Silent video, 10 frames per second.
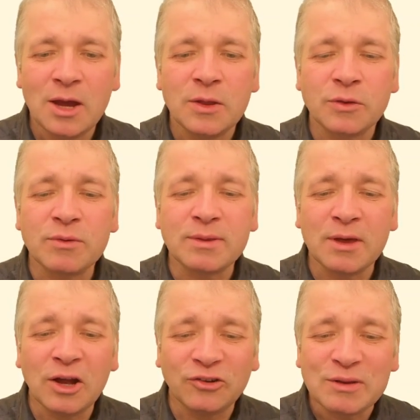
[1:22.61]
The
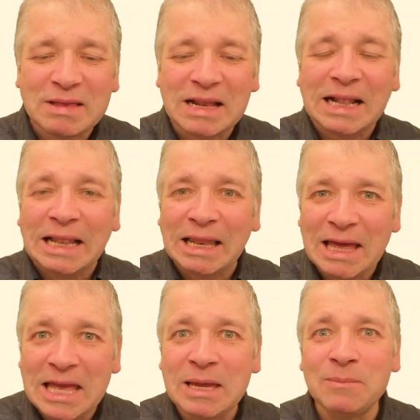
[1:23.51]
researchers
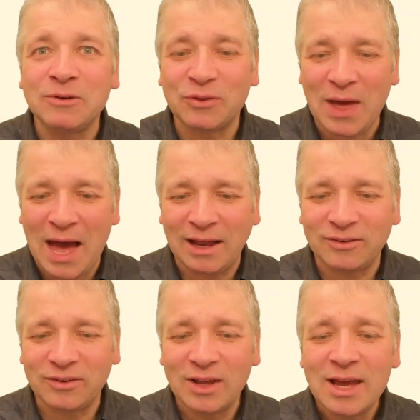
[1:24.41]
claimed that.